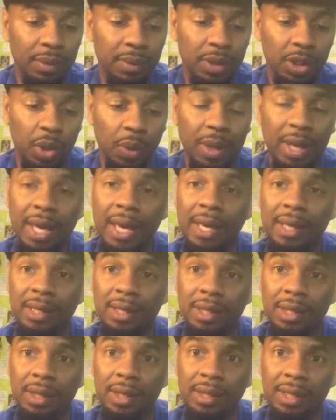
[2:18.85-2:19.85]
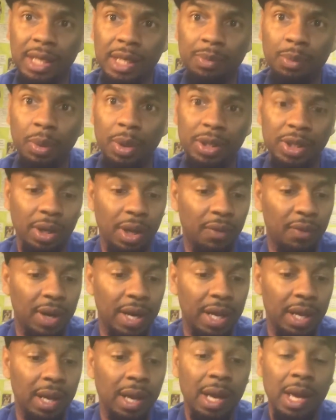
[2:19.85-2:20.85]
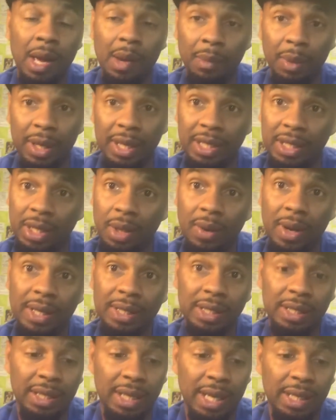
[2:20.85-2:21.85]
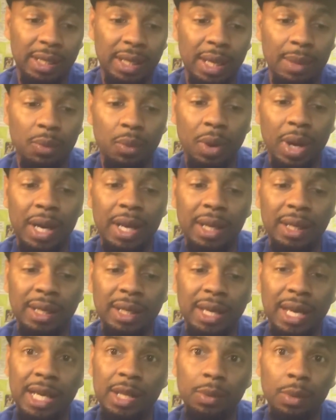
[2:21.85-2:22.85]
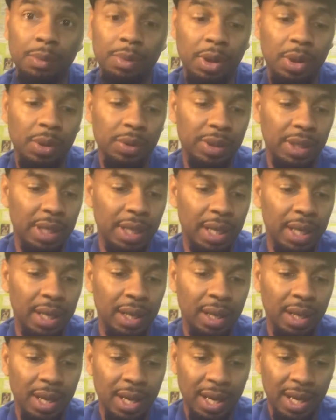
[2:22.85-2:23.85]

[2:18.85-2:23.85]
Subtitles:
so he has 6 points already, but he still has a chance to get more. I didn't catch what Posey did.